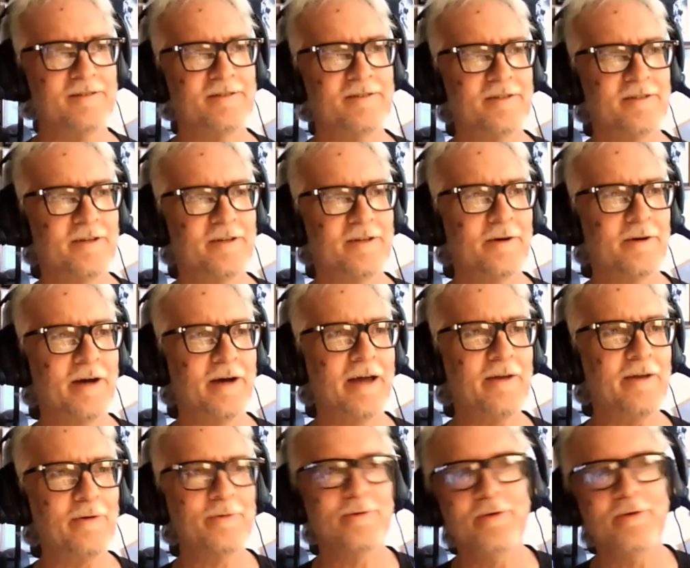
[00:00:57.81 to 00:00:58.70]
you know, I
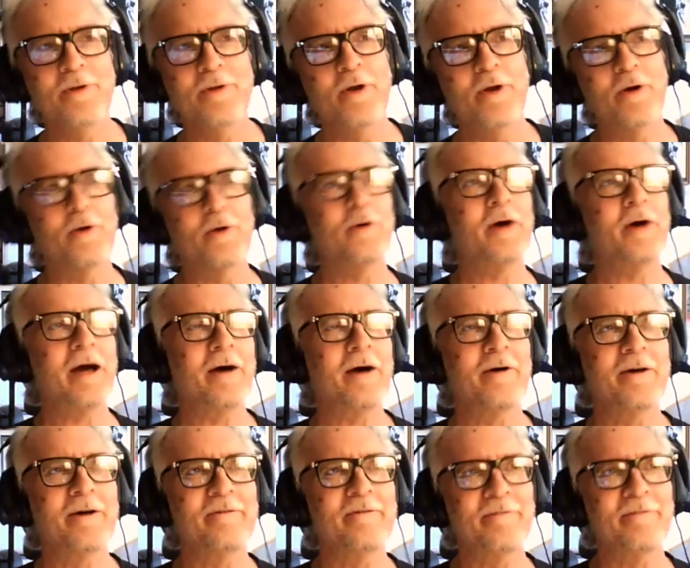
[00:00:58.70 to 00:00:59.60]
don't know how
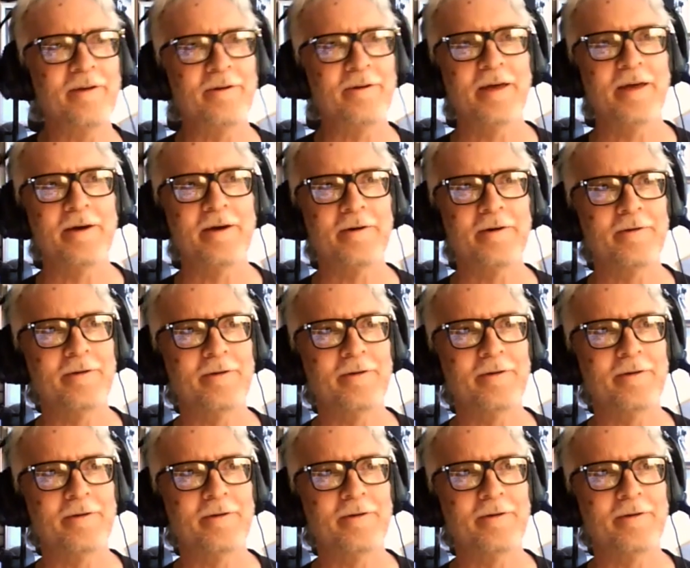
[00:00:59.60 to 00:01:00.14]
I found out.